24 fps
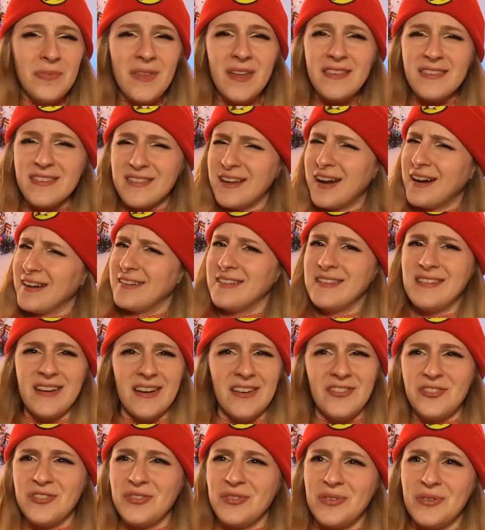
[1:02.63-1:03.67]
That's not
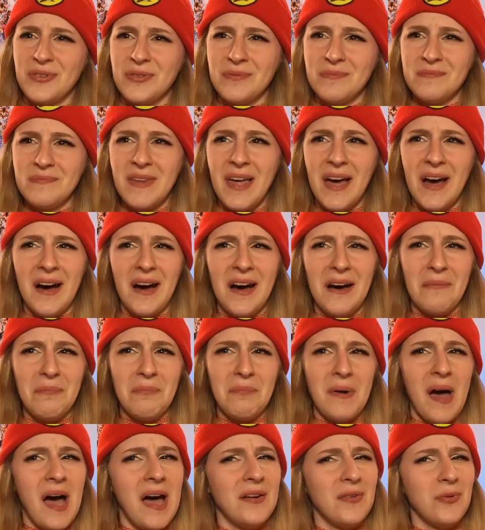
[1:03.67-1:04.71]
intentional. Uh,
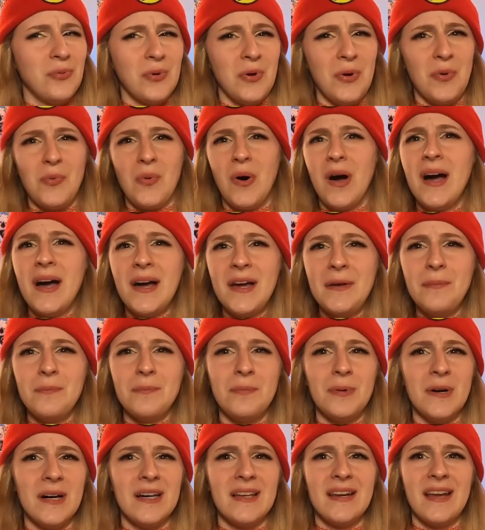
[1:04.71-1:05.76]
I don't know
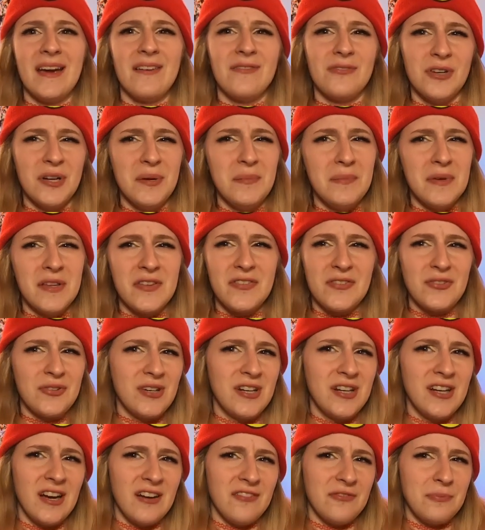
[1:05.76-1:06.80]
why, but every
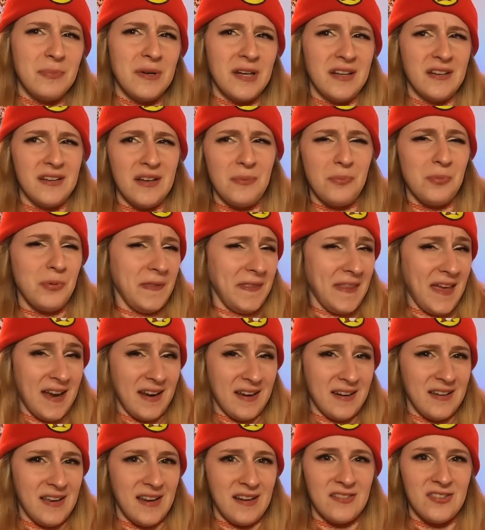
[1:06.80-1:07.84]
mystery I've picked up with
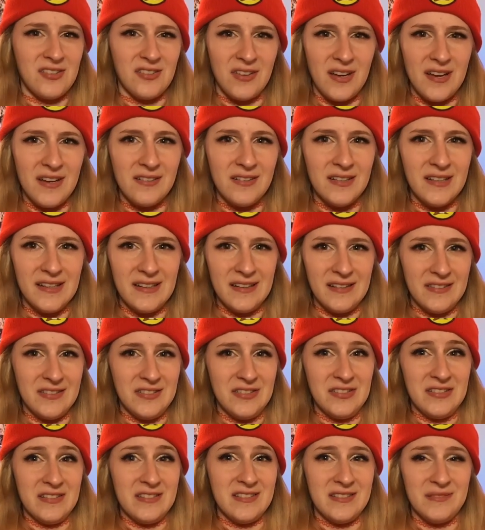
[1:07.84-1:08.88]
that connection lately
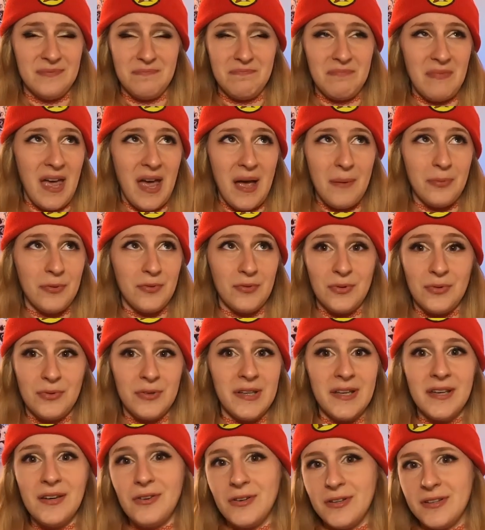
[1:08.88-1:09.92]
has just
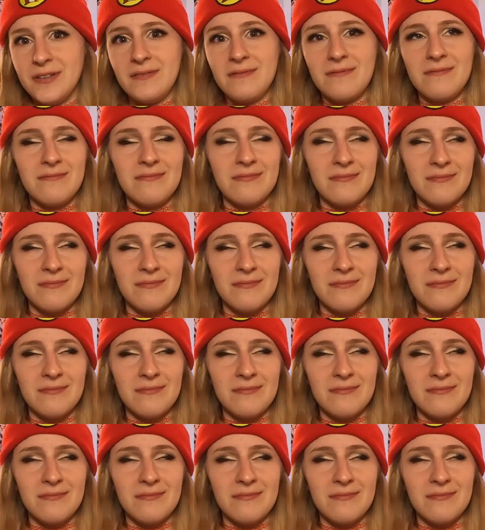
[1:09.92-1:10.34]
absolutely killed it.